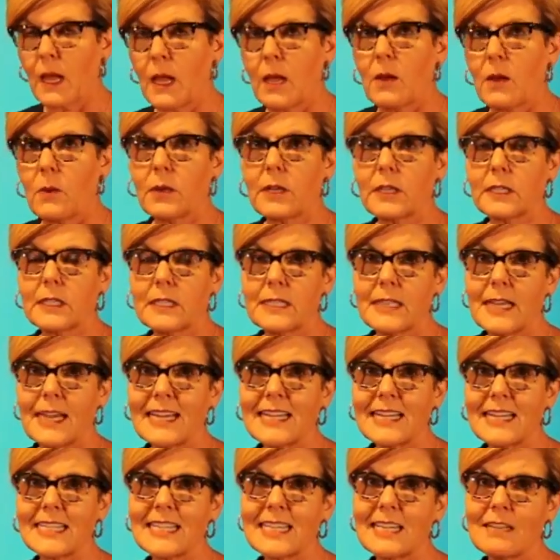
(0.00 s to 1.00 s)
Well, in
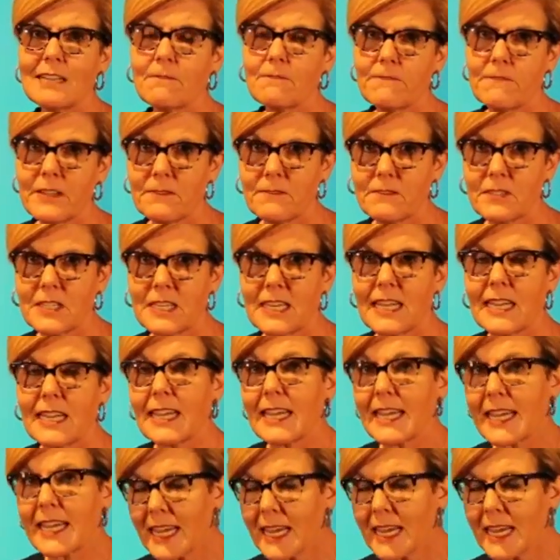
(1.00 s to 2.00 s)
1950,
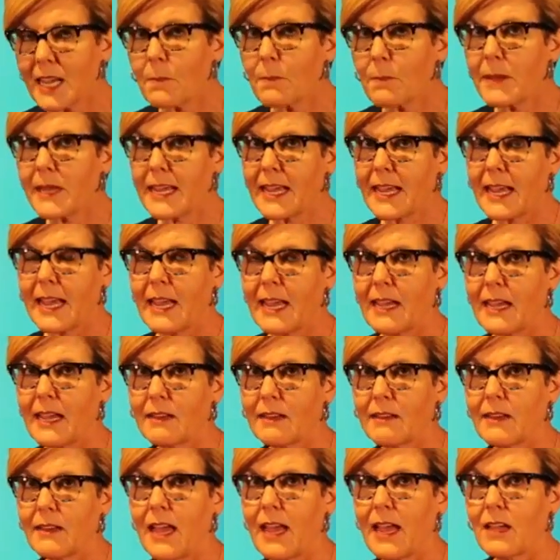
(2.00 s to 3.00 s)
he
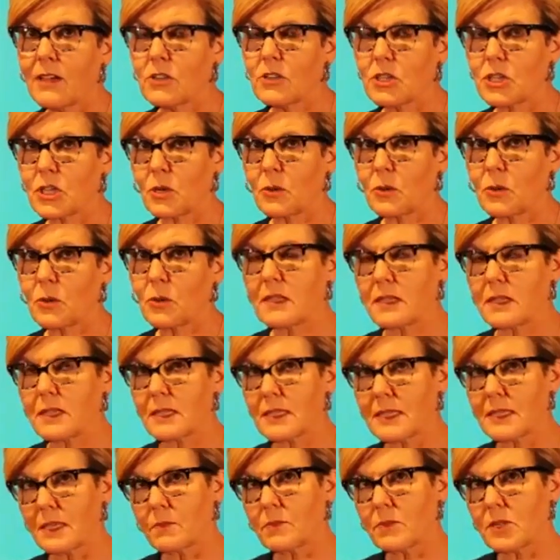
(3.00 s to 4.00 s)
began showing the
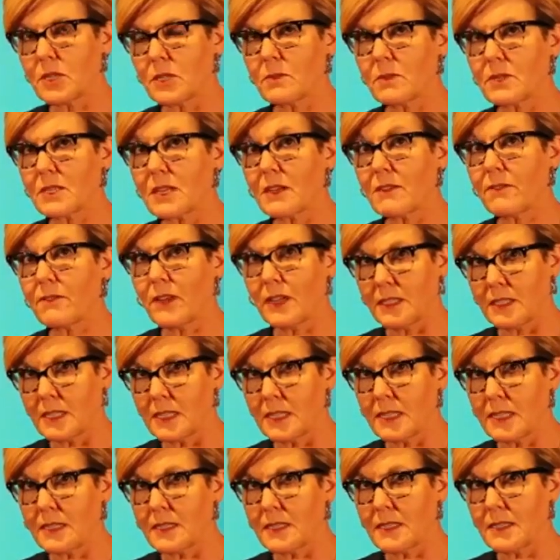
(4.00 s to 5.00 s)
symptoms of
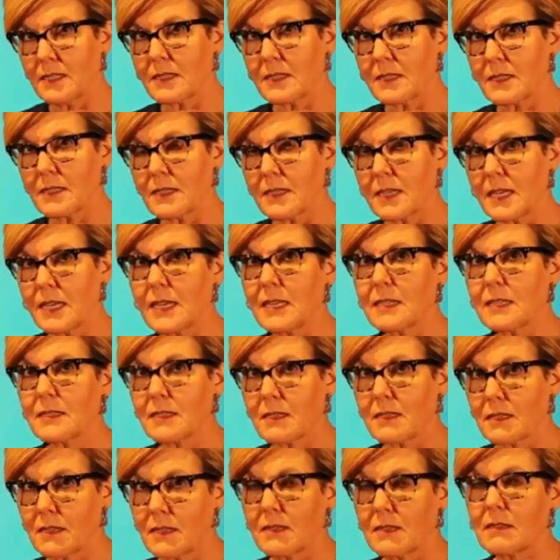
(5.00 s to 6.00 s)
Huntington's
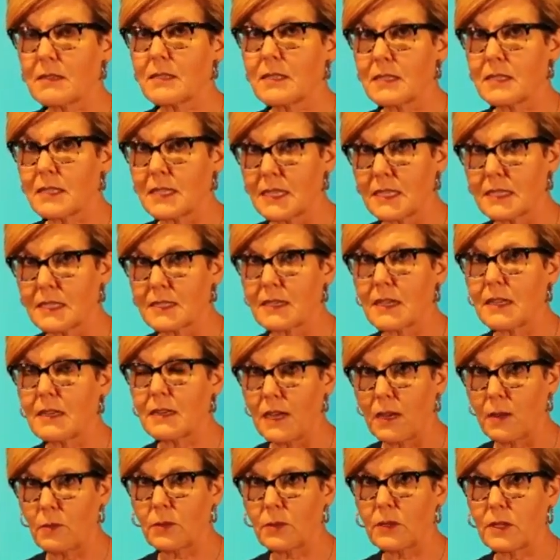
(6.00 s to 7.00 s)
disease, the disease they
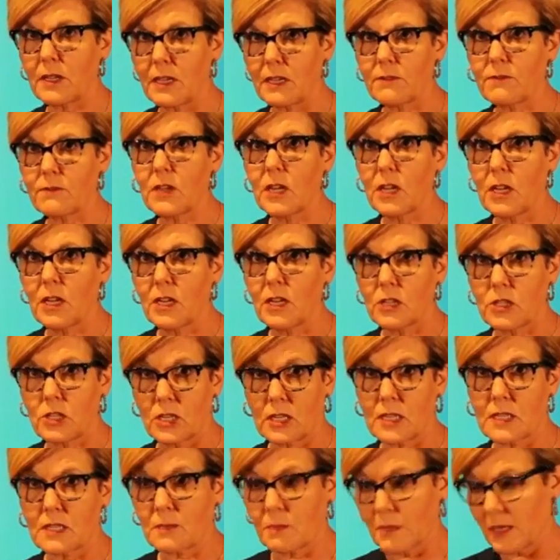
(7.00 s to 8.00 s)
now believe
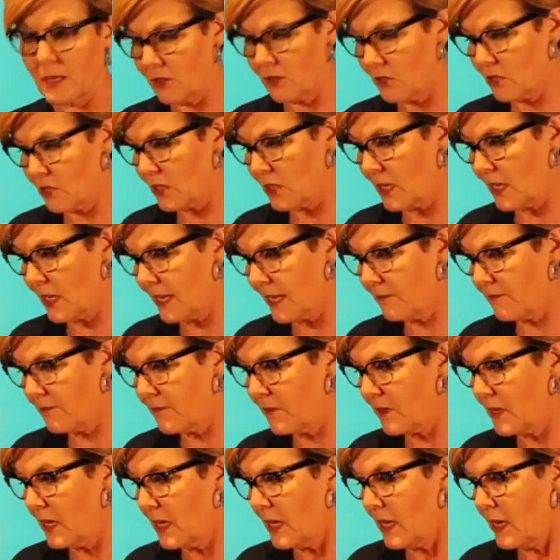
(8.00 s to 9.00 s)
took his mother's life.
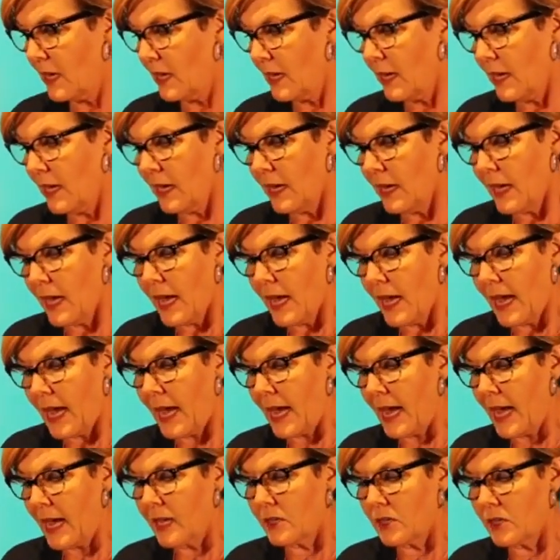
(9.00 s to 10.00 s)

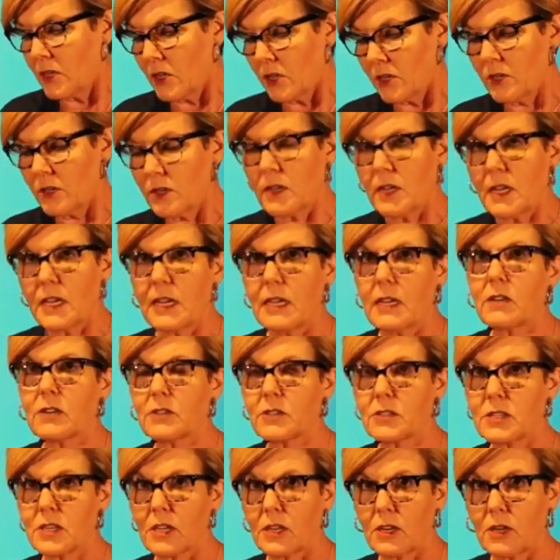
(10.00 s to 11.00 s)
And it
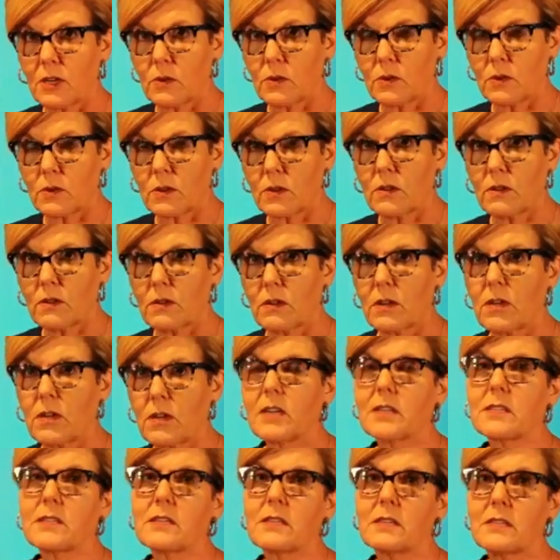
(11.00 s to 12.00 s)
also
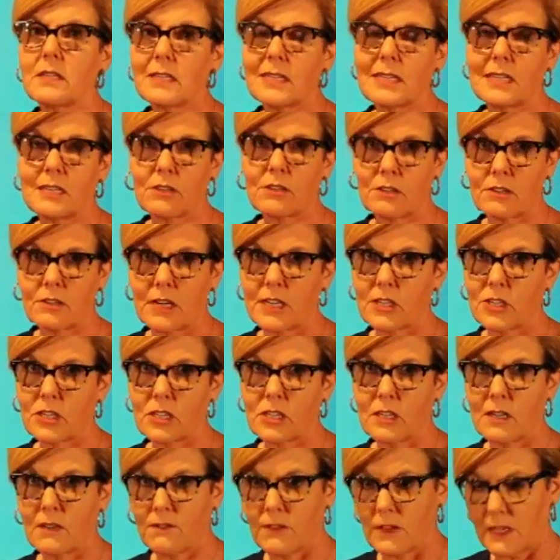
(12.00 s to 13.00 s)
caused the
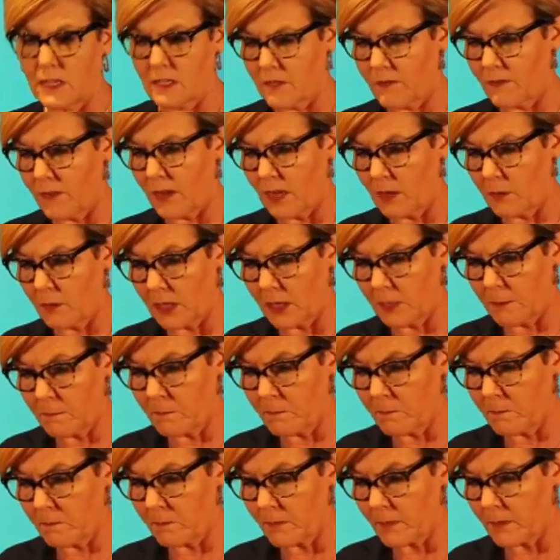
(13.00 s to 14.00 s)
disintegration of his family.
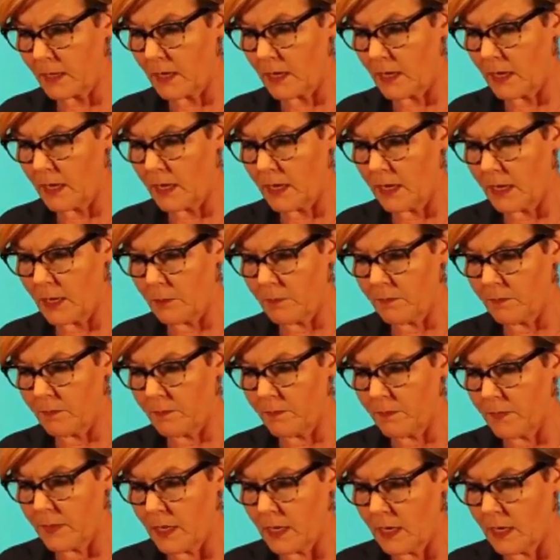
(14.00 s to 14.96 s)
Um,